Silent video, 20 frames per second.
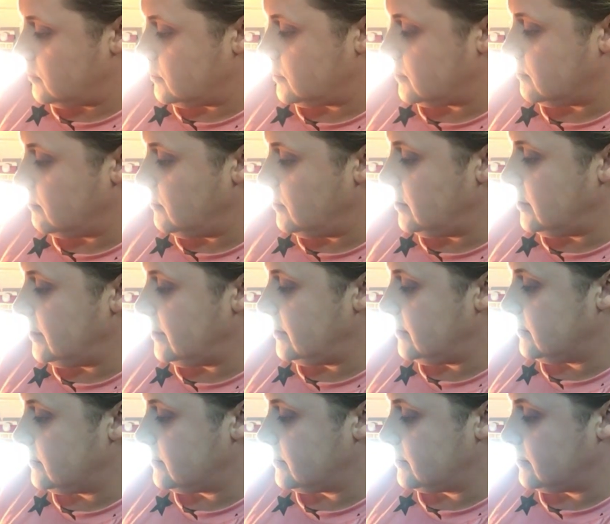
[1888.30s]
some
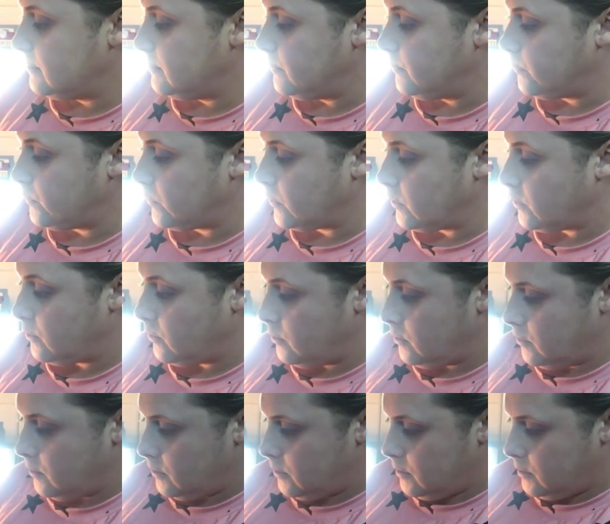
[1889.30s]
leeks
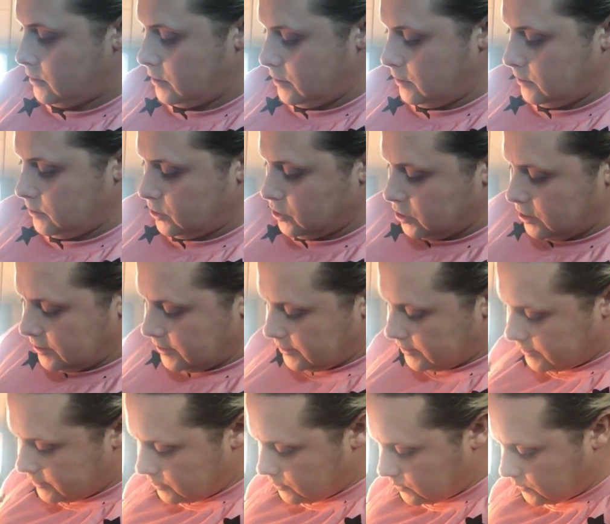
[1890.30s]
and
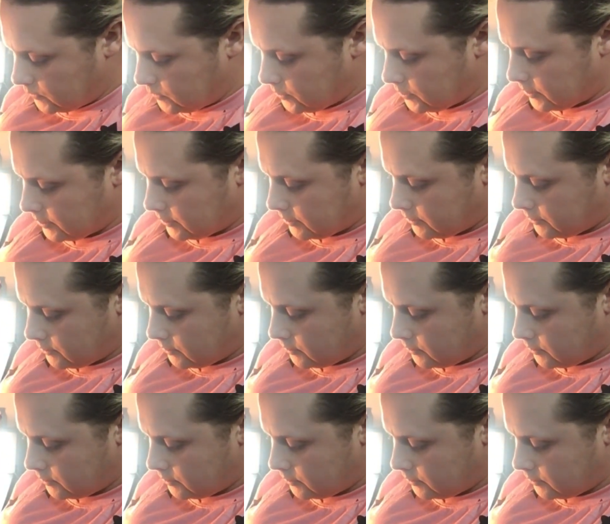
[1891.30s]
cheese sauce,